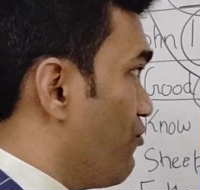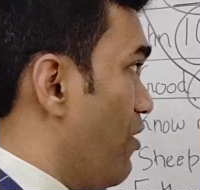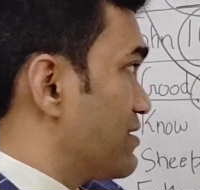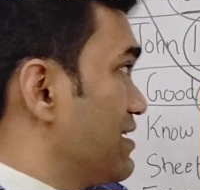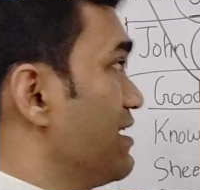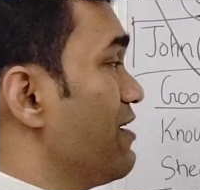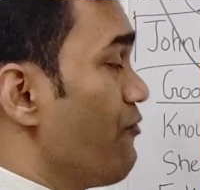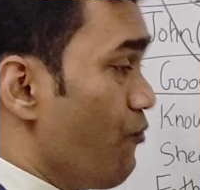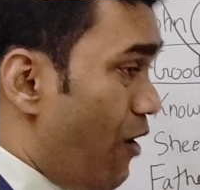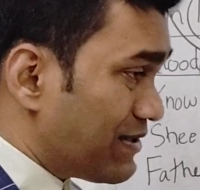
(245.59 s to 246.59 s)
was
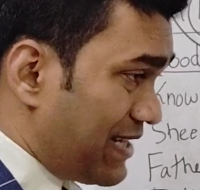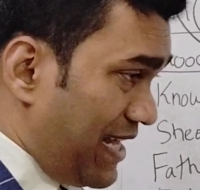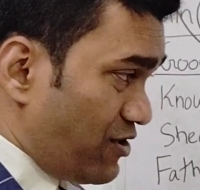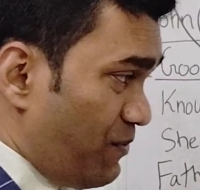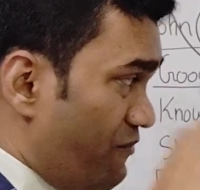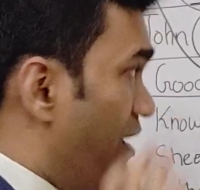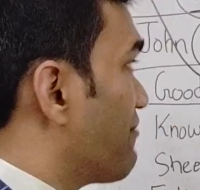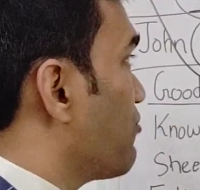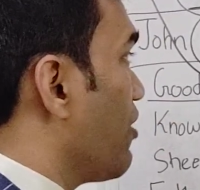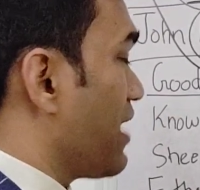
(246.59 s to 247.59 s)
that there should be
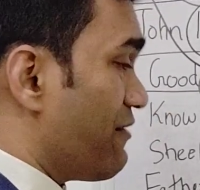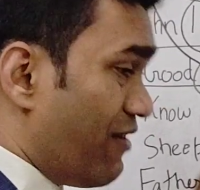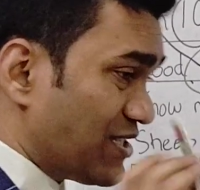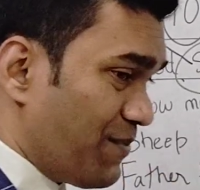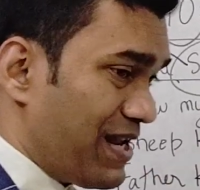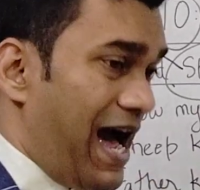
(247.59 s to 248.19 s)
one flock and one shepherd.